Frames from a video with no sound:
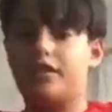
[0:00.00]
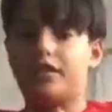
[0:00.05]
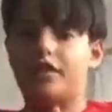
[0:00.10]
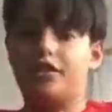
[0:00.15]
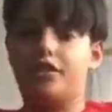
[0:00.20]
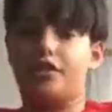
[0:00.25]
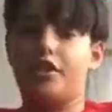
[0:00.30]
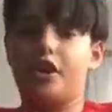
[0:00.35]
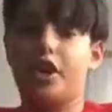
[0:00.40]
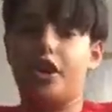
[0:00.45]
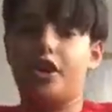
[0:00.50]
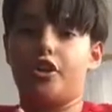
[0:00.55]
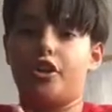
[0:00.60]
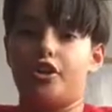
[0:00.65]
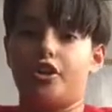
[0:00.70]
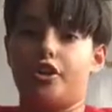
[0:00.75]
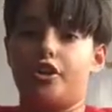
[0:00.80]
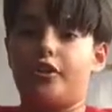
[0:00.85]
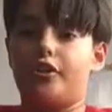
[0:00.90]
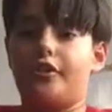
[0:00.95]
and turn your
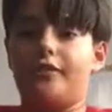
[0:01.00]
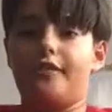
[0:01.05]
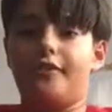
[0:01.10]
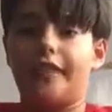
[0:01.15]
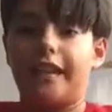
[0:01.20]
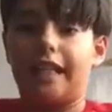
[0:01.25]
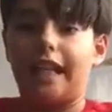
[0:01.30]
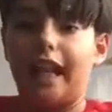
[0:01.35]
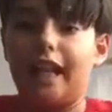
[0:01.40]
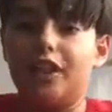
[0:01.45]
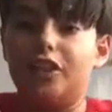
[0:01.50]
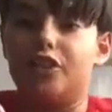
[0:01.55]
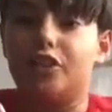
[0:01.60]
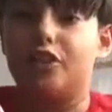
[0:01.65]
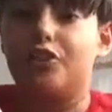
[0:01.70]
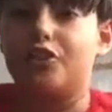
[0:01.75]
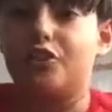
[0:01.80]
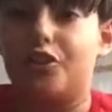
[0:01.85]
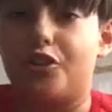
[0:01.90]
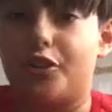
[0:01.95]

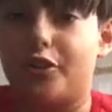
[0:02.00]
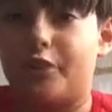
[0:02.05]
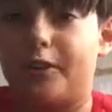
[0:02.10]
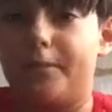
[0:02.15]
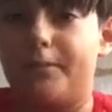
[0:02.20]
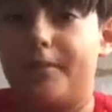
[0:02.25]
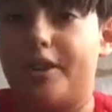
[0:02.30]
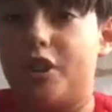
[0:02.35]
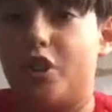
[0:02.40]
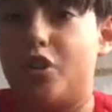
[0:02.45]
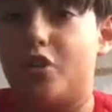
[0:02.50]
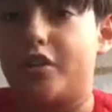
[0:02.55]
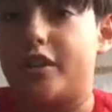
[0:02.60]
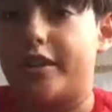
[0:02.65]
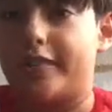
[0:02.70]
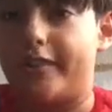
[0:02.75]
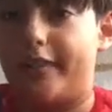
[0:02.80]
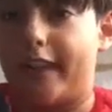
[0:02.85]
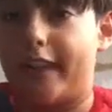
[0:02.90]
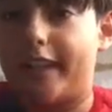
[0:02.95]
notifications so you can be
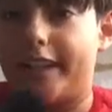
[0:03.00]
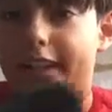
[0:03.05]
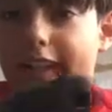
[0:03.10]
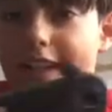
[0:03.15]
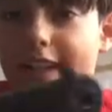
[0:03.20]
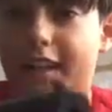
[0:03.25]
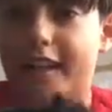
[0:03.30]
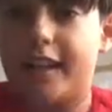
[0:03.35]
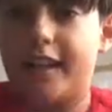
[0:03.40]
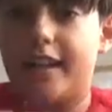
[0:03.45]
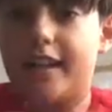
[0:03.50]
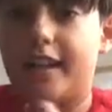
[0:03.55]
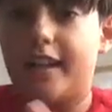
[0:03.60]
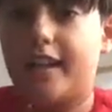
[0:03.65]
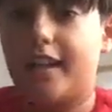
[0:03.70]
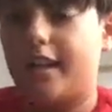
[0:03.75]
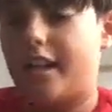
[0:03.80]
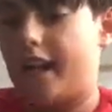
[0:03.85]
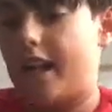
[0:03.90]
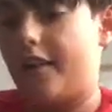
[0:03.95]
notified
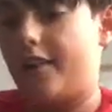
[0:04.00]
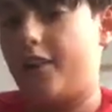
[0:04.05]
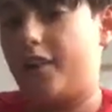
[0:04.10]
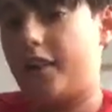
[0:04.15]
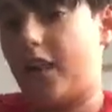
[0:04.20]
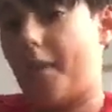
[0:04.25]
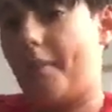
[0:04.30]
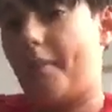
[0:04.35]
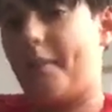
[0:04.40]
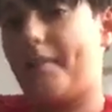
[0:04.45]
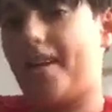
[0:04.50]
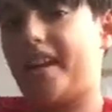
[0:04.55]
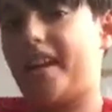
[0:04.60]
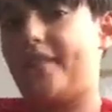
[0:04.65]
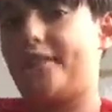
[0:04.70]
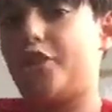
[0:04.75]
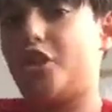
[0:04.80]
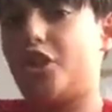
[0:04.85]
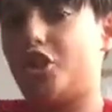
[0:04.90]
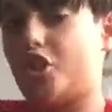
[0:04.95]
every time I make a
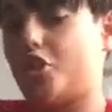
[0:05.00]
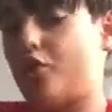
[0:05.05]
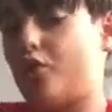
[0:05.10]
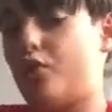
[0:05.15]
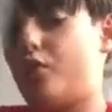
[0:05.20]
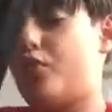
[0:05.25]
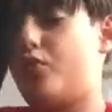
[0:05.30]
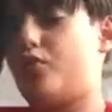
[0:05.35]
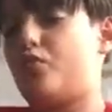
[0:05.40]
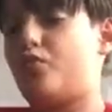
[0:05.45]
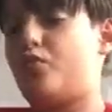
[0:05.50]
video.